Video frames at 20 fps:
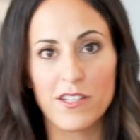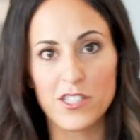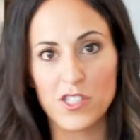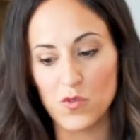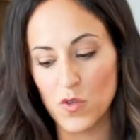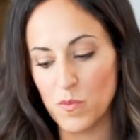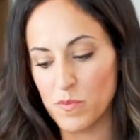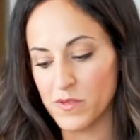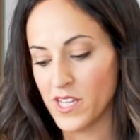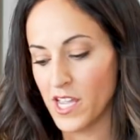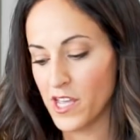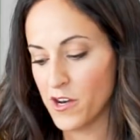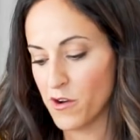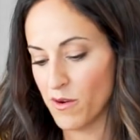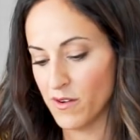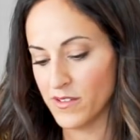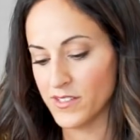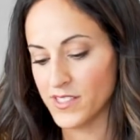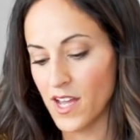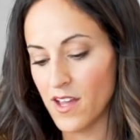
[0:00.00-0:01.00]
and sweet potato
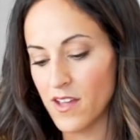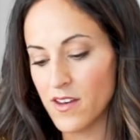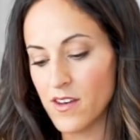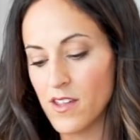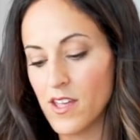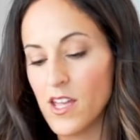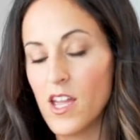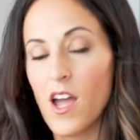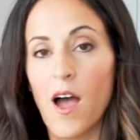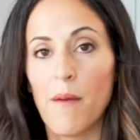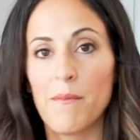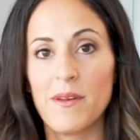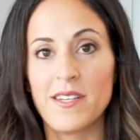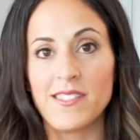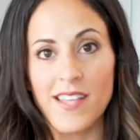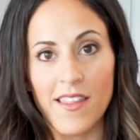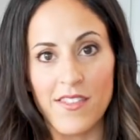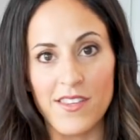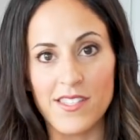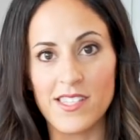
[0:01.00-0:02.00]
are done. I'm gonna
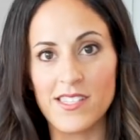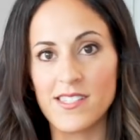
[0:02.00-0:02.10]
set this